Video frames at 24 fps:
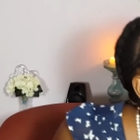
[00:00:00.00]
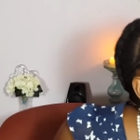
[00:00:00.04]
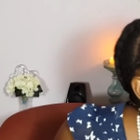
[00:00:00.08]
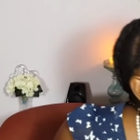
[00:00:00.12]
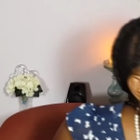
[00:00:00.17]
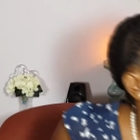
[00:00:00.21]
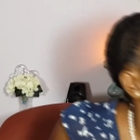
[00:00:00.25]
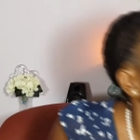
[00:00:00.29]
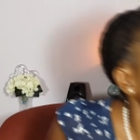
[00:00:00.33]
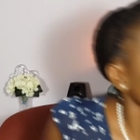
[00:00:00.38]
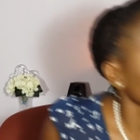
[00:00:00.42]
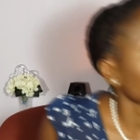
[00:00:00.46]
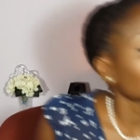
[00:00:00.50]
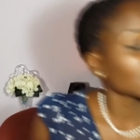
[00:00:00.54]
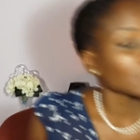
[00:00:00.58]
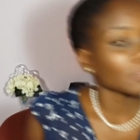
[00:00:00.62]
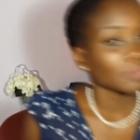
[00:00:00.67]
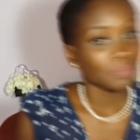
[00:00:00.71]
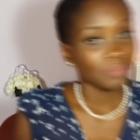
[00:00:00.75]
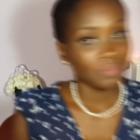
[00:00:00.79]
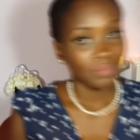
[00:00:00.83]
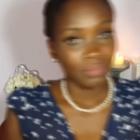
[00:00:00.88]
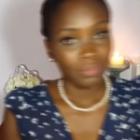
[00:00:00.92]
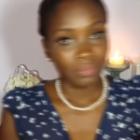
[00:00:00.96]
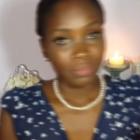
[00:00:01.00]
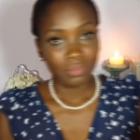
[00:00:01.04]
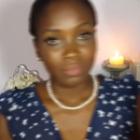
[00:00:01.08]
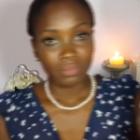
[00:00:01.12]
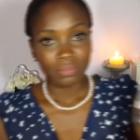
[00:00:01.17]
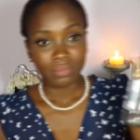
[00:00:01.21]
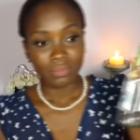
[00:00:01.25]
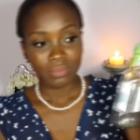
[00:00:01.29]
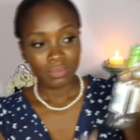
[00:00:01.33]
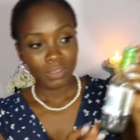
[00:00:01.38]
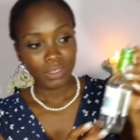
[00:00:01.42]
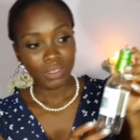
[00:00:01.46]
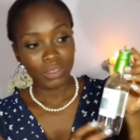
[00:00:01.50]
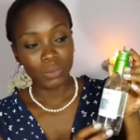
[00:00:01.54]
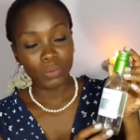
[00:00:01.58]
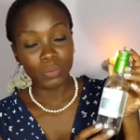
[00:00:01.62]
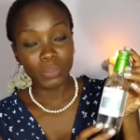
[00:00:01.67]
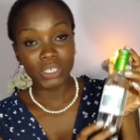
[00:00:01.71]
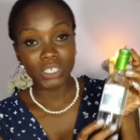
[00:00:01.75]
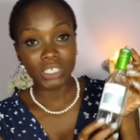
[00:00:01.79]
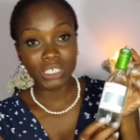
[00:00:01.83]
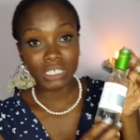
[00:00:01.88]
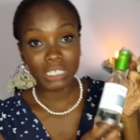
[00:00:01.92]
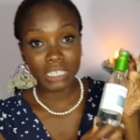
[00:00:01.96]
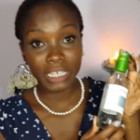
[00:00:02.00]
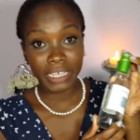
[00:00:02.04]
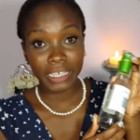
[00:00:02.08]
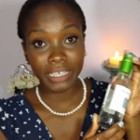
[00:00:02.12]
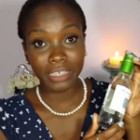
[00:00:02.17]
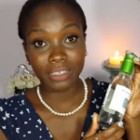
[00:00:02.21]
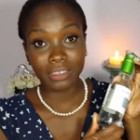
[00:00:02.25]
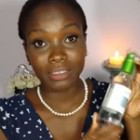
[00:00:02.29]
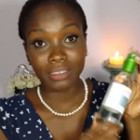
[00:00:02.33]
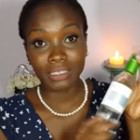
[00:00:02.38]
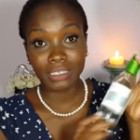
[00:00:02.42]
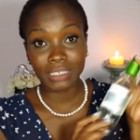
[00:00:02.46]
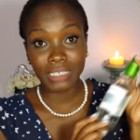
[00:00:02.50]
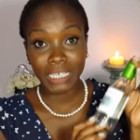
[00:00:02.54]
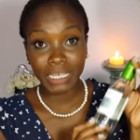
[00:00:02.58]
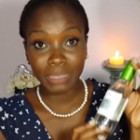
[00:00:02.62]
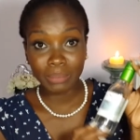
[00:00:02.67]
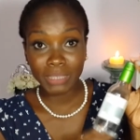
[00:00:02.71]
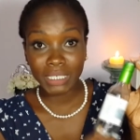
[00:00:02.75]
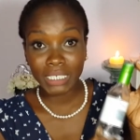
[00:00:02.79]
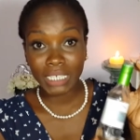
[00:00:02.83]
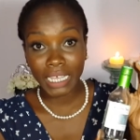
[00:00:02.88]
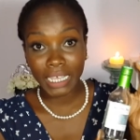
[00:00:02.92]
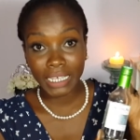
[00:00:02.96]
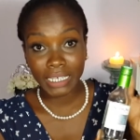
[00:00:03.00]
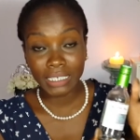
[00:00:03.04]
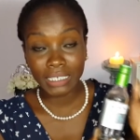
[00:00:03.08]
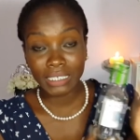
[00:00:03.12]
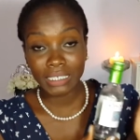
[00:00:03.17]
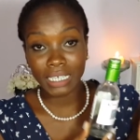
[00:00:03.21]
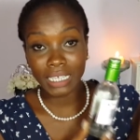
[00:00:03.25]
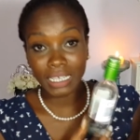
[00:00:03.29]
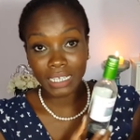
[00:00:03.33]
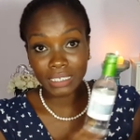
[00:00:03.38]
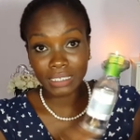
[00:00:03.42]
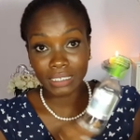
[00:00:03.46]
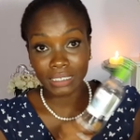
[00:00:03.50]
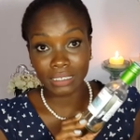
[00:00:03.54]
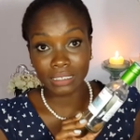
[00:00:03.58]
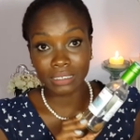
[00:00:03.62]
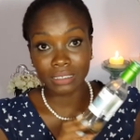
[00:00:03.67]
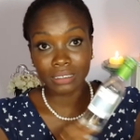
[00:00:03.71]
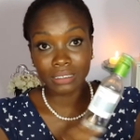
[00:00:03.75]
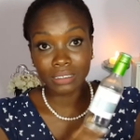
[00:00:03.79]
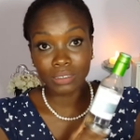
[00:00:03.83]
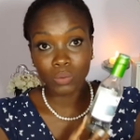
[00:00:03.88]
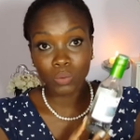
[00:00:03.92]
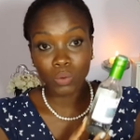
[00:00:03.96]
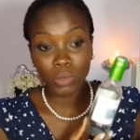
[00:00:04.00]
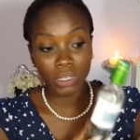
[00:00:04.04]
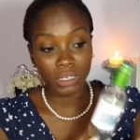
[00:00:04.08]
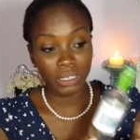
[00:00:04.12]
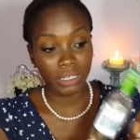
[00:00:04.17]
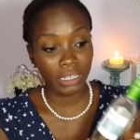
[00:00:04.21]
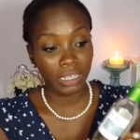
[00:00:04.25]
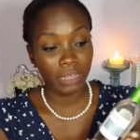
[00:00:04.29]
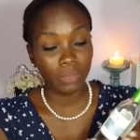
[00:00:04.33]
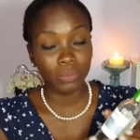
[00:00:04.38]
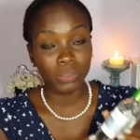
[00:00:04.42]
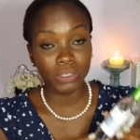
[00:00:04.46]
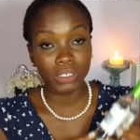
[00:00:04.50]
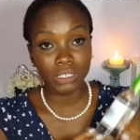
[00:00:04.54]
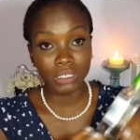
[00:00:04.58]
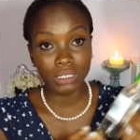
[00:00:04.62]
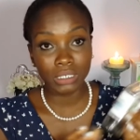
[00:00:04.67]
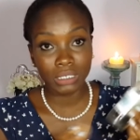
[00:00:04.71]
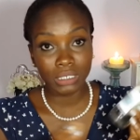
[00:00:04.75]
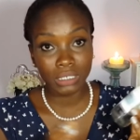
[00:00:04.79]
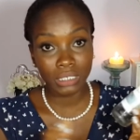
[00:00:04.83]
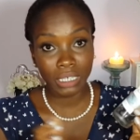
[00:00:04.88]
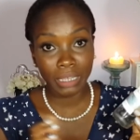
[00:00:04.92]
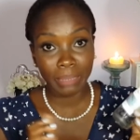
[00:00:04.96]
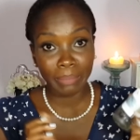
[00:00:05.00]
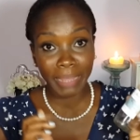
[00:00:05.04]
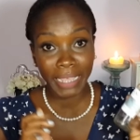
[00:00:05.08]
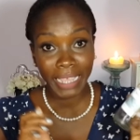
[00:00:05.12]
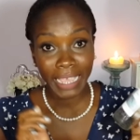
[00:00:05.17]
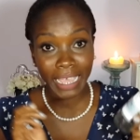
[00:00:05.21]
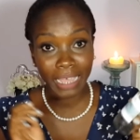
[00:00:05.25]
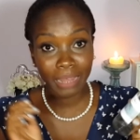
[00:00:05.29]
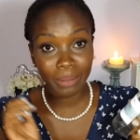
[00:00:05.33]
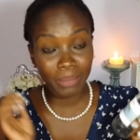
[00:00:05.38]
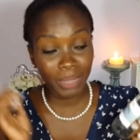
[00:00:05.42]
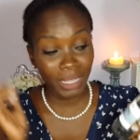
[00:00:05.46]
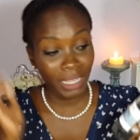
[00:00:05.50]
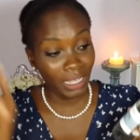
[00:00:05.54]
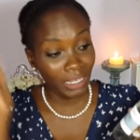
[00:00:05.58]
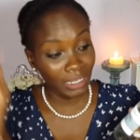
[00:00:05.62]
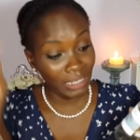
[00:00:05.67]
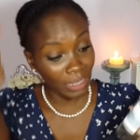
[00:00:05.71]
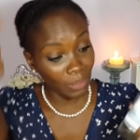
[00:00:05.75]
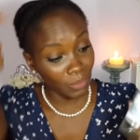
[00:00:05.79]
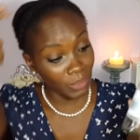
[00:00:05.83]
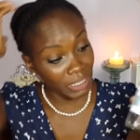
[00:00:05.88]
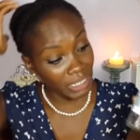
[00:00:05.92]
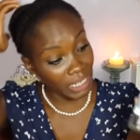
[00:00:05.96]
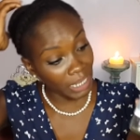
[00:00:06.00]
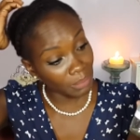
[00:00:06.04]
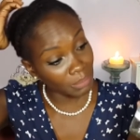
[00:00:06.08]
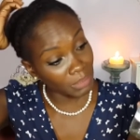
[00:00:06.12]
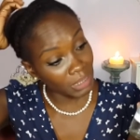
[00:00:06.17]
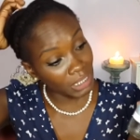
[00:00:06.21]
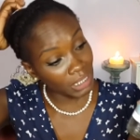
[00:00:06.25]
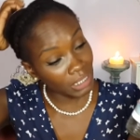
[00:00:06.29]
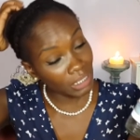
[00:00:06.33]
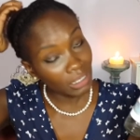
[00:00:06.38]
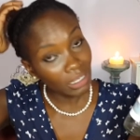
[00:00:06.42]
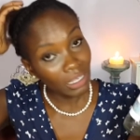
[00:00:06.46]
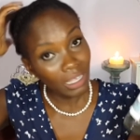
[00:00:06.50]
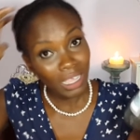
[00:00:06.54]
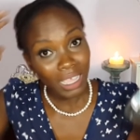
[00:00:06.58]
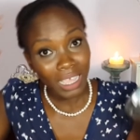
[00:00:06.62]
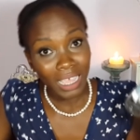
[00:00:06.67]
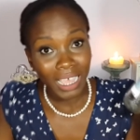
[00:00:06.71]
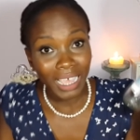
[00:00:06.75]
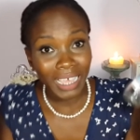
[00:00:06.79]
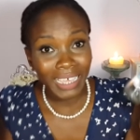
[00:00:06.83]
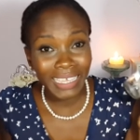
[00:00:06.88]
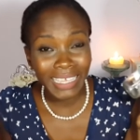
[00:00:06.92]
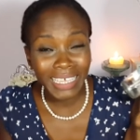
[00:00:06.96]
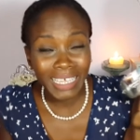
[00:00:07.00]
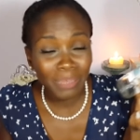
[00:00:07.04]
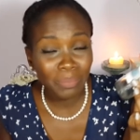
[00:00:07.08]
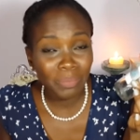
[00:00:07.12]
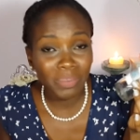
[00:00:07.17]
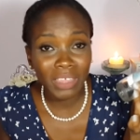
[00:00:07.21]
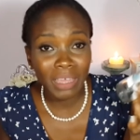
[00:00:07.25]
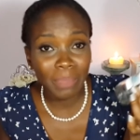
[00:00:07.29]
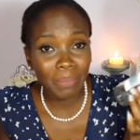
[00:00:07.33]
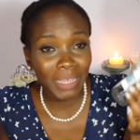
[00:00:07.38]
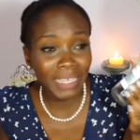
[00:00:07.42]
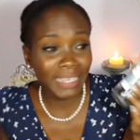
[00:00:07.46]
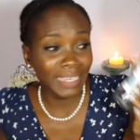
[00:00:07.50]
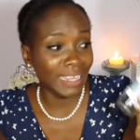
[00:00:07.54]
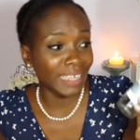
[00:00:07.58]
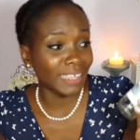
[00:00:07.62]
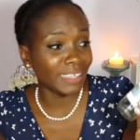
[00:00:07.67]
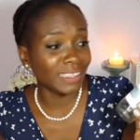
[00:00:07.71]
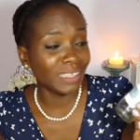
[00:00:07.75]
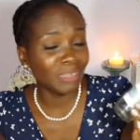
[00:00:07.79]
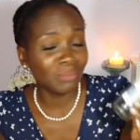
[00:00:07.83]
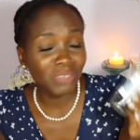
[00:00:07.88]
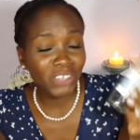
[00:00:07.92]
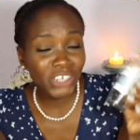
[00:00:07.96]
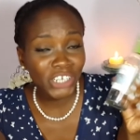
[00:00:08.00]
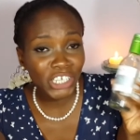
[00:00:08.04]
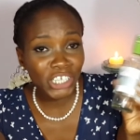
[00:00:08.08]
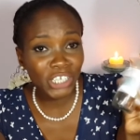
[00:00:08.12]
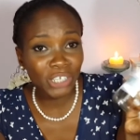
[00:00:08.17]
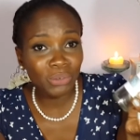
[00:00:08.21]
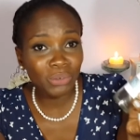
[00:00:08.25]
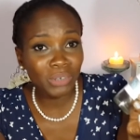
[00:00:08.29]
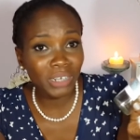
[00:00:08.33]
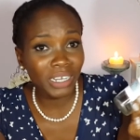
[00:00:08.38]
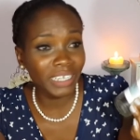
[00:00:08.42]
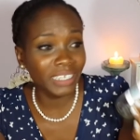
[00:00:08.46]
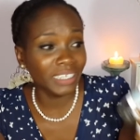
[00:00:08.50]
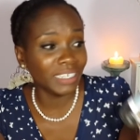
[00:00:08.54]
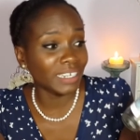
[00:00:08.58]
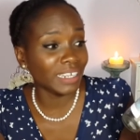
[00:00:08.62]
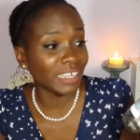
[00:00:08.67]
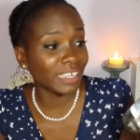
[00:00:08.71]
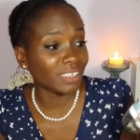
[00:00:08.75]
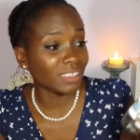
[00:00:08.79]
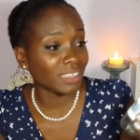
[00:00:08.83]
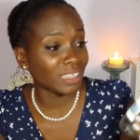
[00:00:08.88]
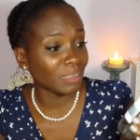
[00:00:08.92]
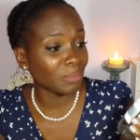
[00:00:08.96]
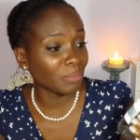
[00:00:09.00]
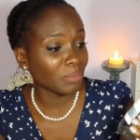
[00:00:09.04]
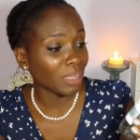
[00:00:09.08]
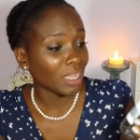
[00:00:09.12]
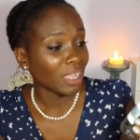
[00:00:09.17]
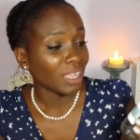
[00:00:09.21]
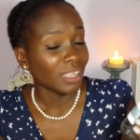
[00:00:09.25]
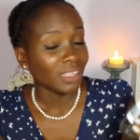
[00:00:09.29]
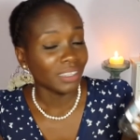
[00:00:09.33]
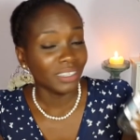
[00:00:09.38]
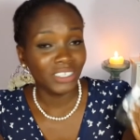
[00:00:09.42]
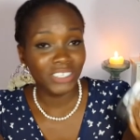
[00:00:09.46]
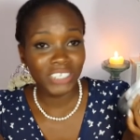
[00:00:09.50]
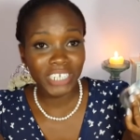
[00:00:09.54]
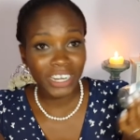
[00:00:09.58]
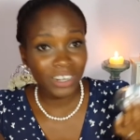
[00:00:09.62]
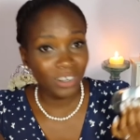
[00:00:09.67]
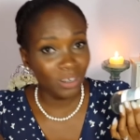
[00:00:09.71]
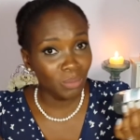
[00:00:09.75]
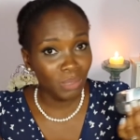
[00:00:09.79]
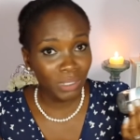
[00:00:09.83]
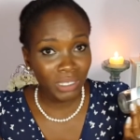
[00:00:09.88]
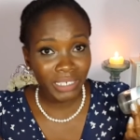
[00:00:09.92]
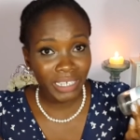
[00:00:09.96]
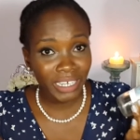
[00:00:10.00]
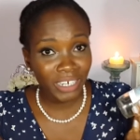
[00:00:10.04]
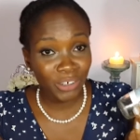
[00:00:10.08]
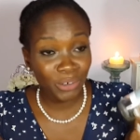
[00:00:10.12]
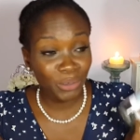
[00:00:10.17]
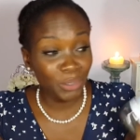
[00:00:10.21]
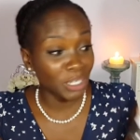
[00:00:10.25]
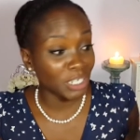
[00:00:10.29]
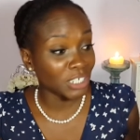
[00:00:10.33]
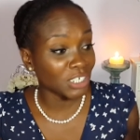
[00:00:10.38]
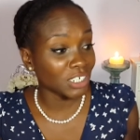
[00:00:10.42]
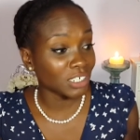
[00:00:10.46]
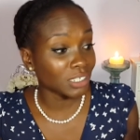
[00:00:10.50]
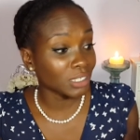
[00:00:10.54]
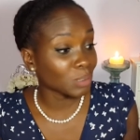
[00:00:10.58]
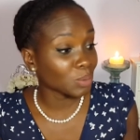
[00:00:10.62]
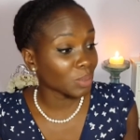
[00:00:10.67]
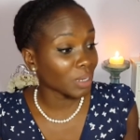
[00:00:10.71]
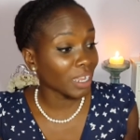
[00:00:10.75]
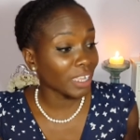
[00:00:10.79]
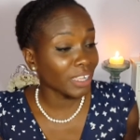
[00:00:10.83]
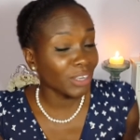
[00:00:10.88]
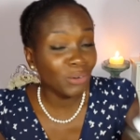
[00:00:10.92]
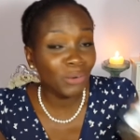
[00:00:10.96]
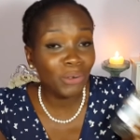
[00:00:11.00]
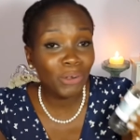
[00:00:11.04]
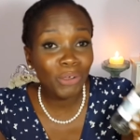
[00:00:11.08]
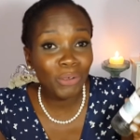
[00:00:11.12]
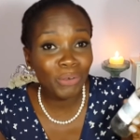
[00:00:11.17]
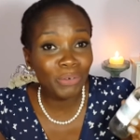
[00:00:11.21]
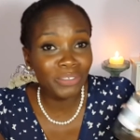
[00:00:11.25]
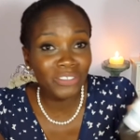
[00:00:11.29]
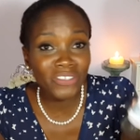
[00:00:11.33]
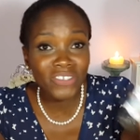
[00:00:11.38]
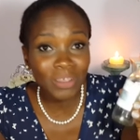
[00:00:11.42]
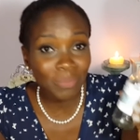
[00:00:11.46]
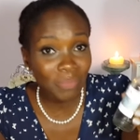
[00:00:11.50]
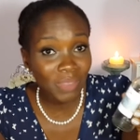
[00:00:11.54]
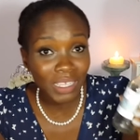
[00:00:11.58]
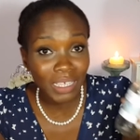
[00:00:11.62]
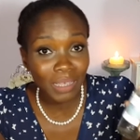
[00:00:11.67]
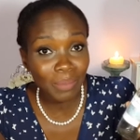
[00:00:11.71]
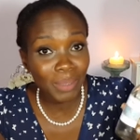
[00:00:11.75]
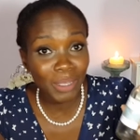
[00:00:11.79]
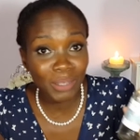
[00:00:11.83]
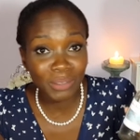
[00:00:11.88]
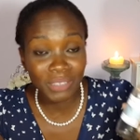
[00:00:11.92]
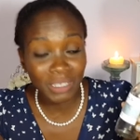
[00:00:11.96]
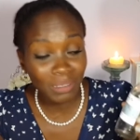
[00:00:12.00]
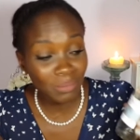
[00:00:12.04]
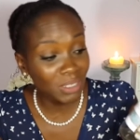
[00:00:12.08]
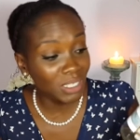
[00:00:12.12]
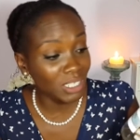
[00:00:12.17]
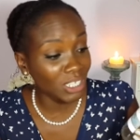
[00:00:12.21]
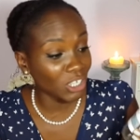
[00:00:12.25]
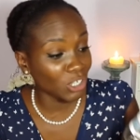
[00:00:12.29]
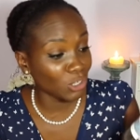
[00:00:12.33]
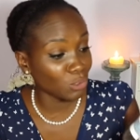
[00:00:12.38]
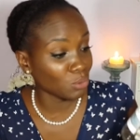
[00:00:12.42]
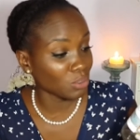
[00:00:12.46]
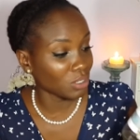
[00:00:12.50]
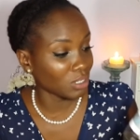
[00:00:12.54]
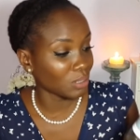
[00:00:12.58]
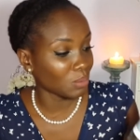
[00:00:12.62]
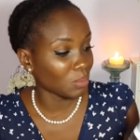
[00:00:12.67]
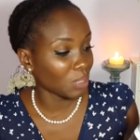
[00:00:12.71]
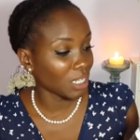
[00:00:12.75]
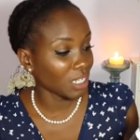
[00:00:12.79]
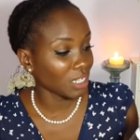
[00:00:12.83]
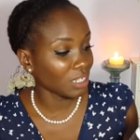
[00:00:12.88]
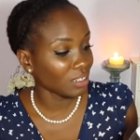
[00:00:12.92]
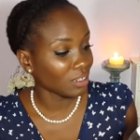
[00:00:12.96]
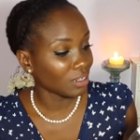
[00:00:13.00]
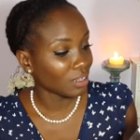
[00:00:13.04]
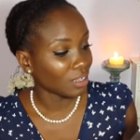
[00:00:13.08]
this, which is like the same size as the one that was in my handbag that was empty. I keep them. I like them. They're cute. I collect them. They're terrible decorations, but I don't know. Something about them is cute to me,